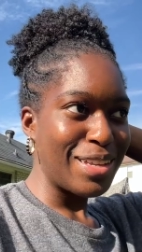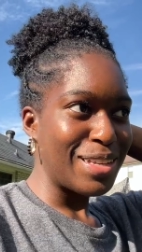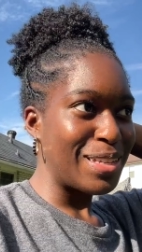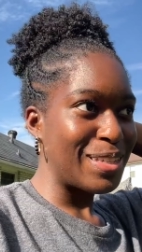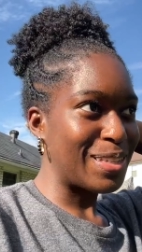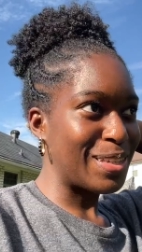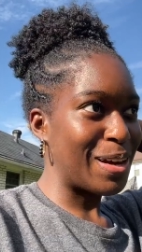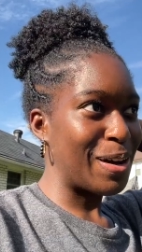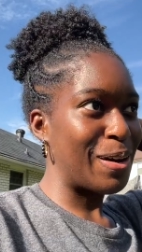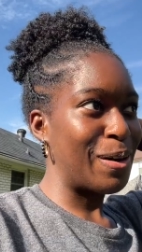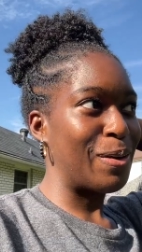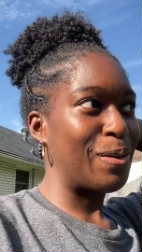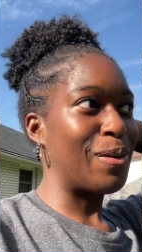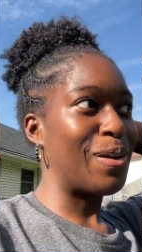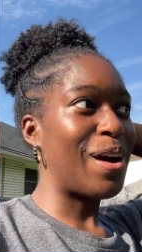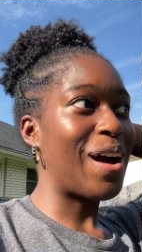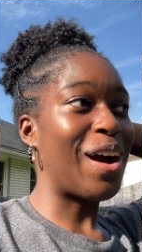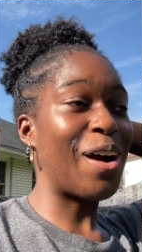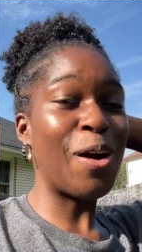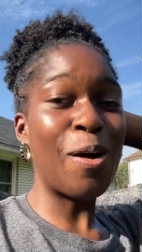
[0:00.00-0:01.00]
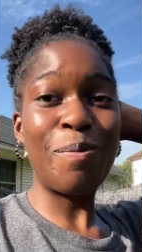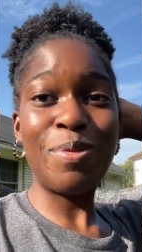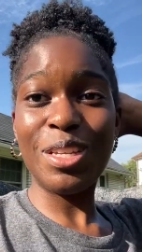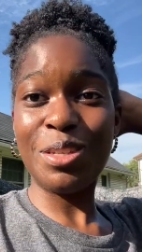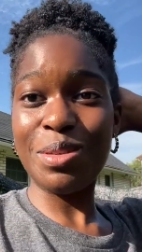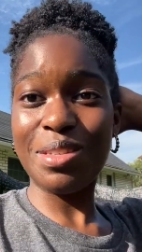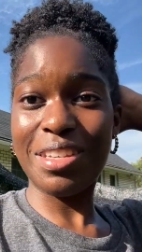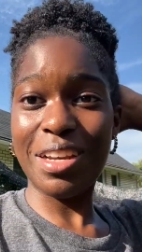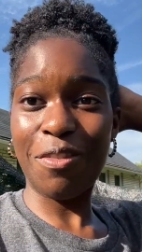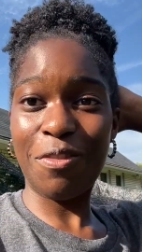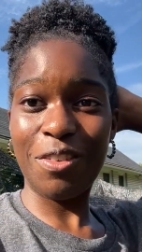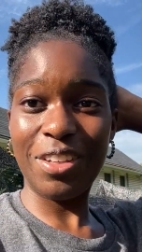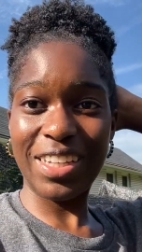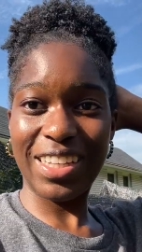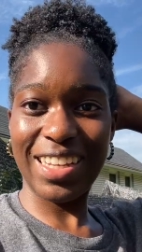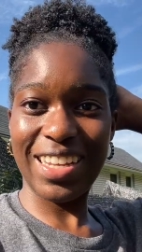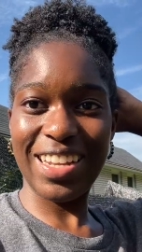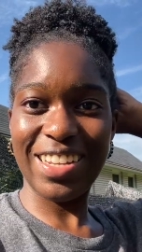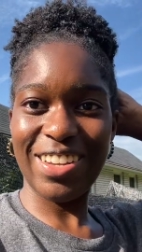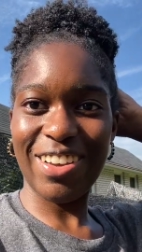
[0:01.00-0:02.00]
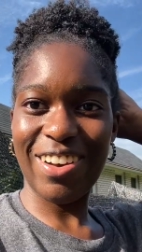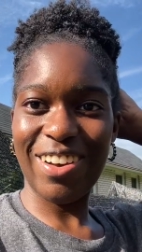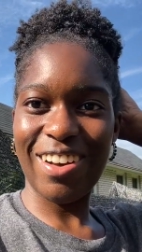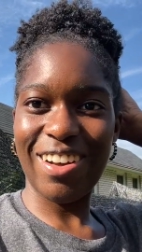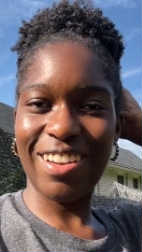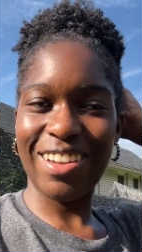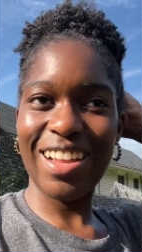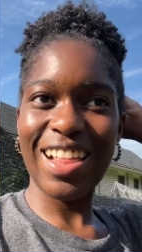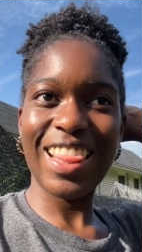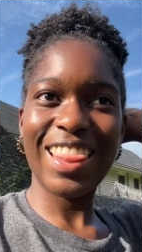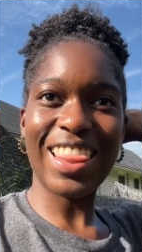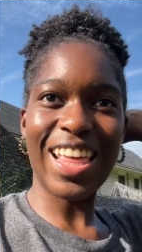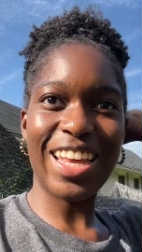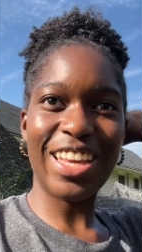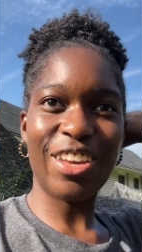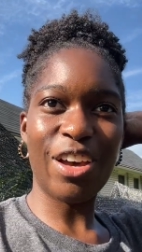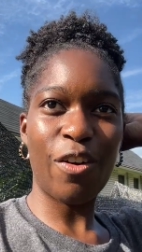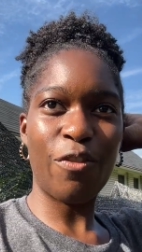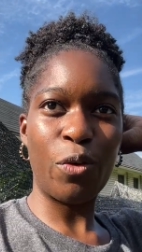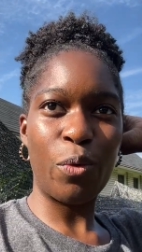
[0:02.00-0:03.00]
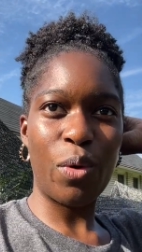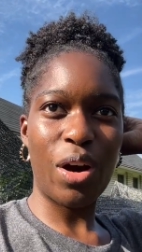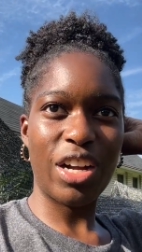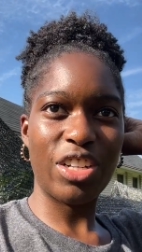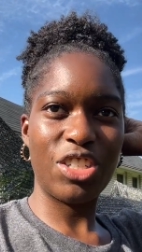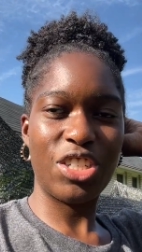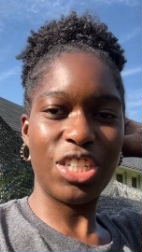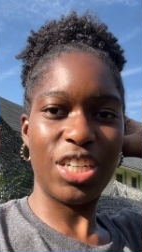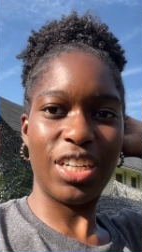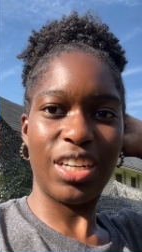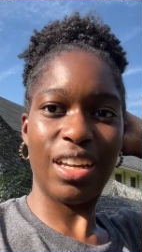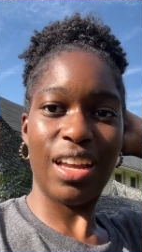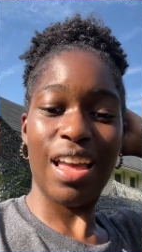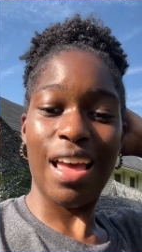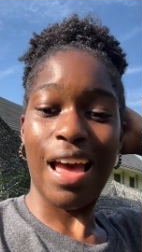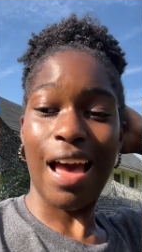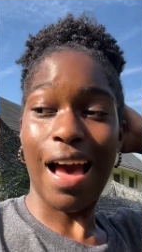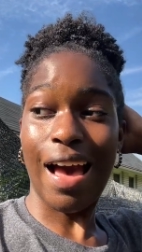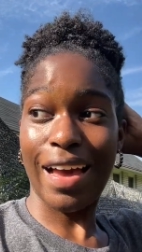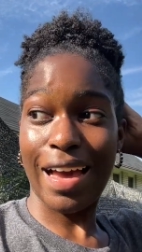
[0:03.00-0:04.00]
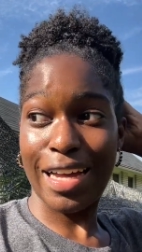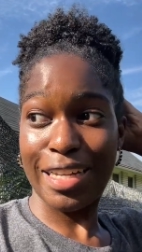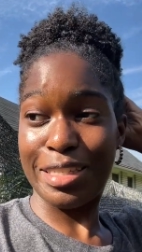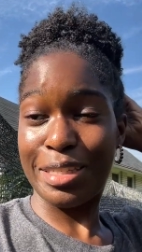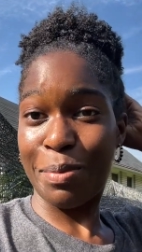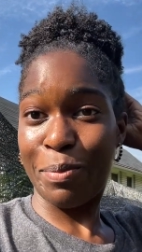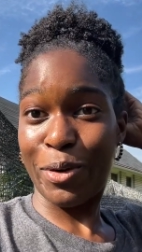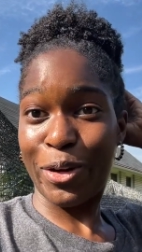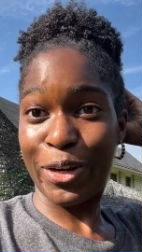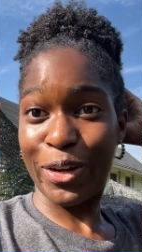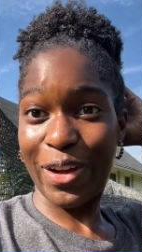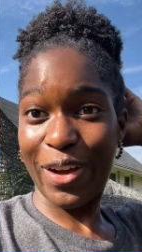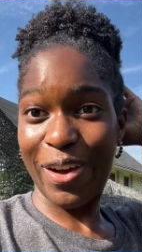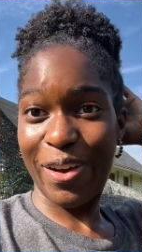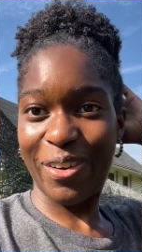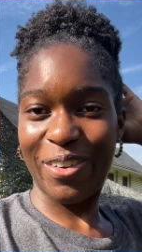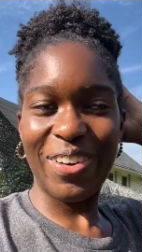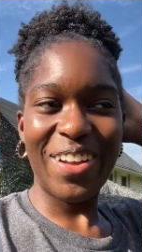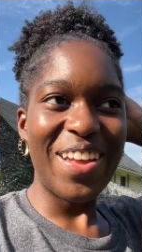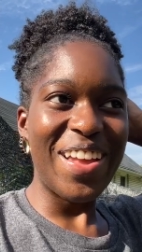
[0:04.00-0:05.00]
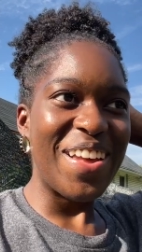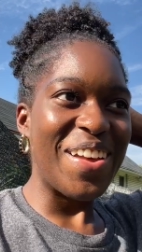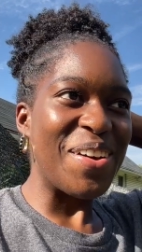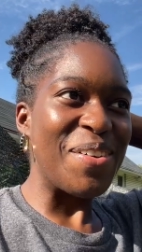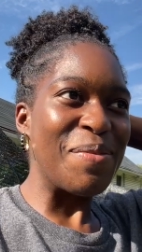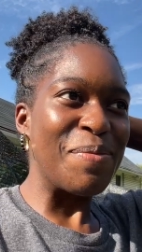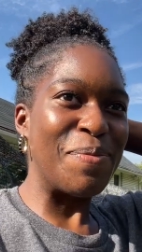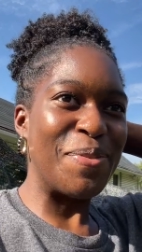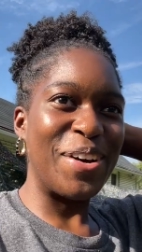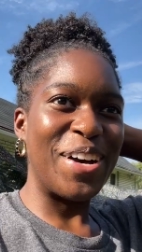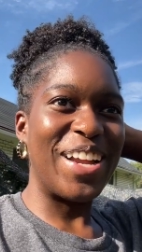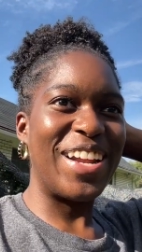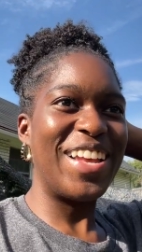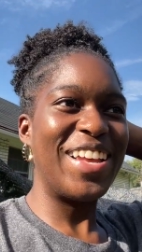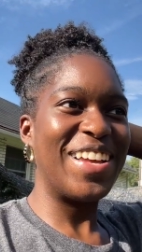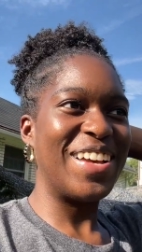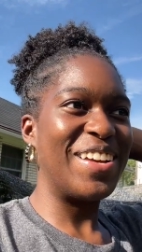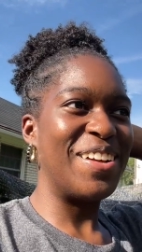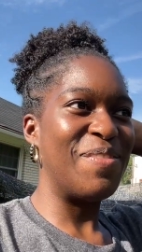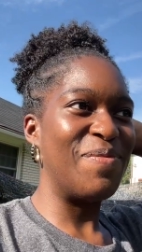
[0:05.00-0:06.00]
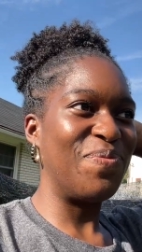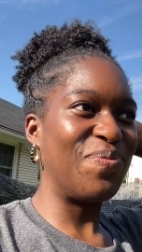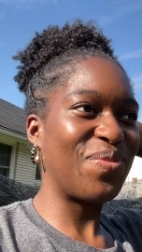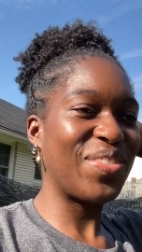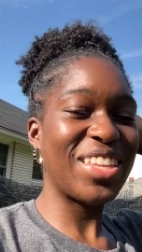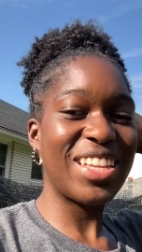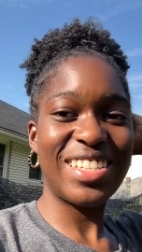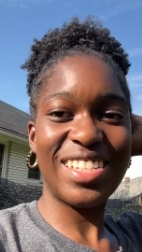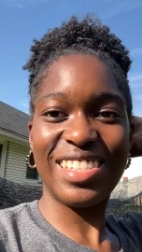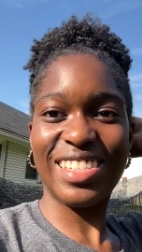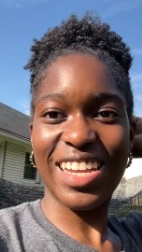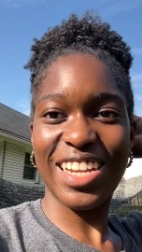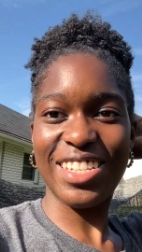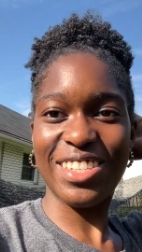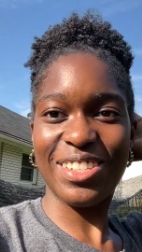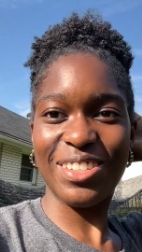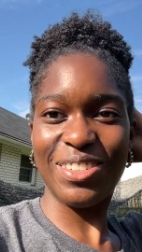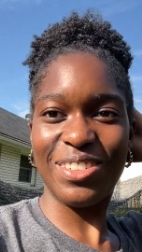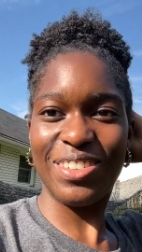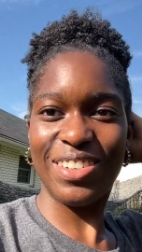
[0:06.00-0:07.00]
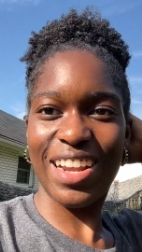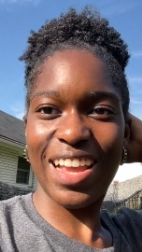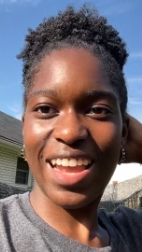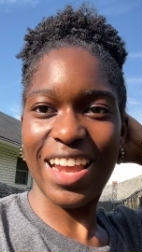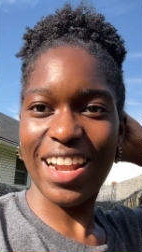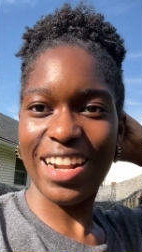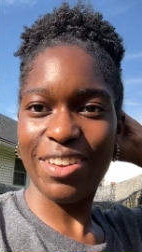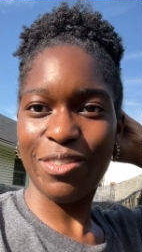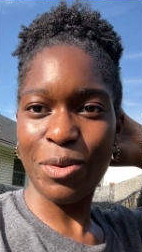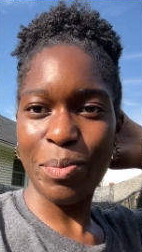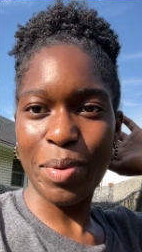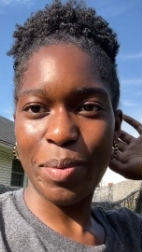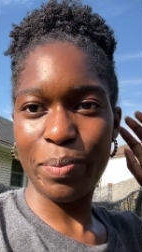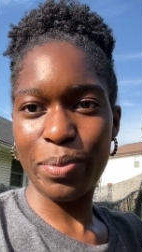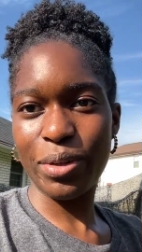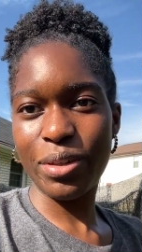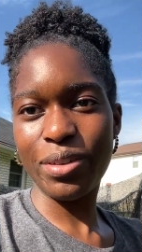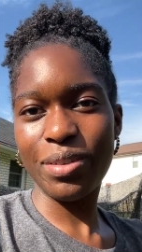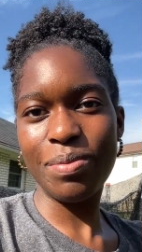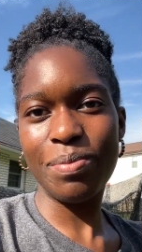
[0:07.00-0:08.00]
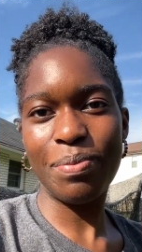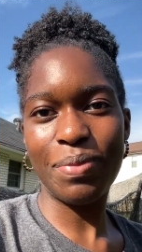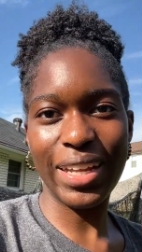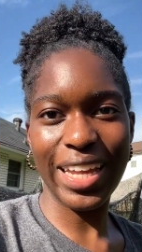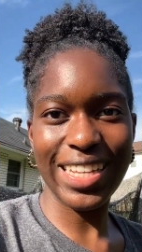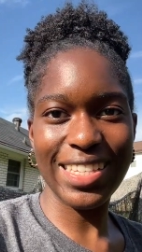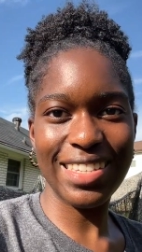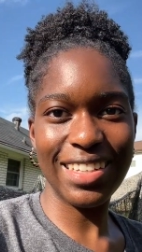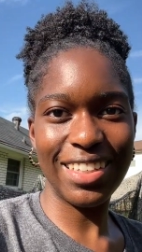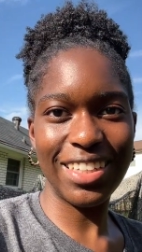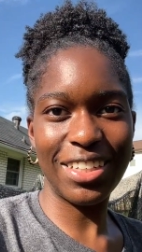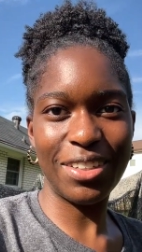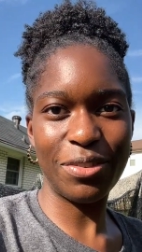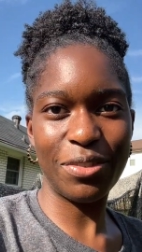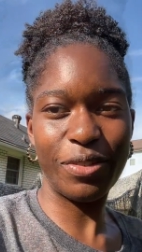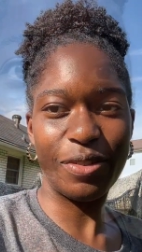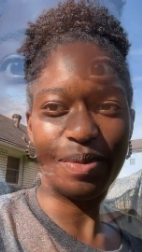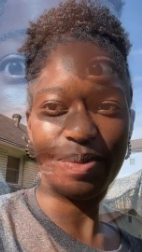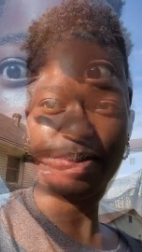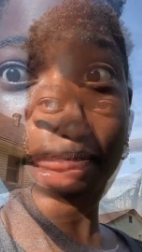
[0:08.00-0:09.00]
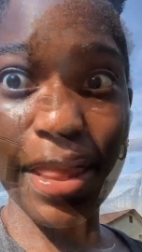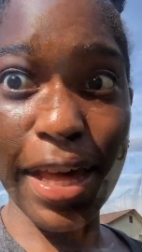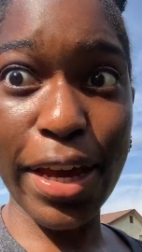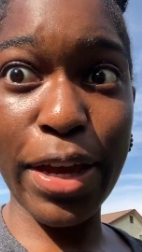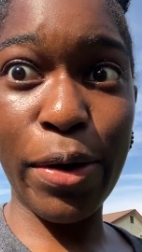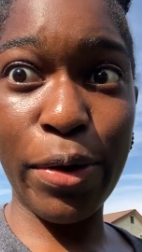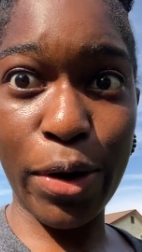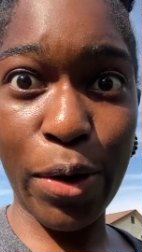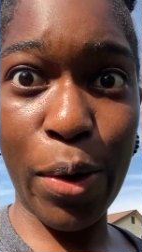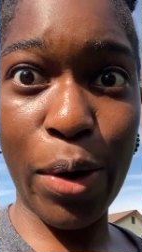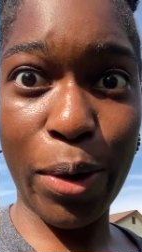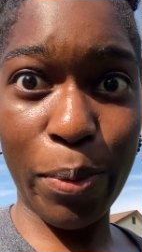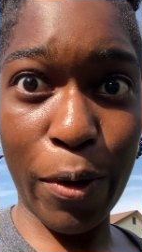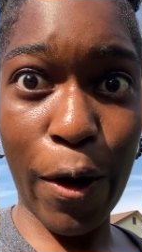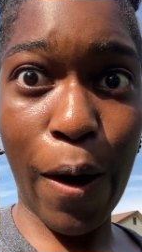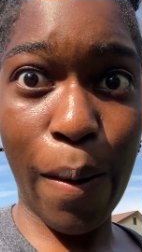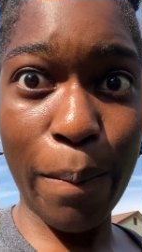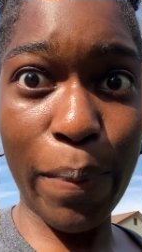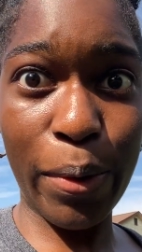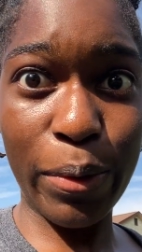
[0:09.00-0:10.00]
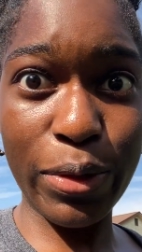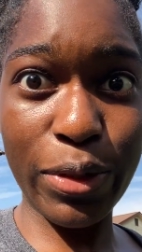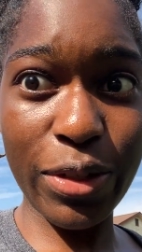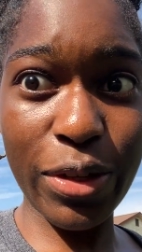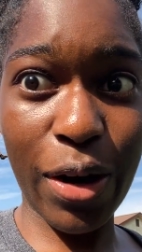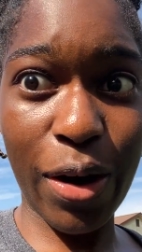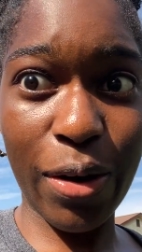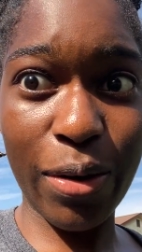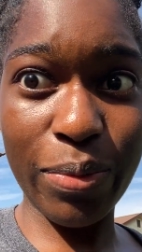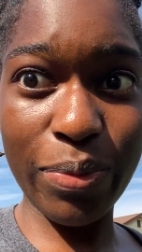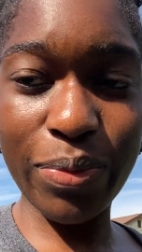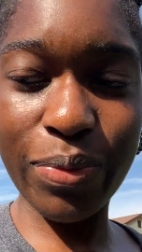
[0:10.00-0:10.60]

So I hope this was helpful again, y'all. Thank y'all for watching. I got somewhere to go, but stay tuned, and remember, plant to live. They gonna go in compost, y'all.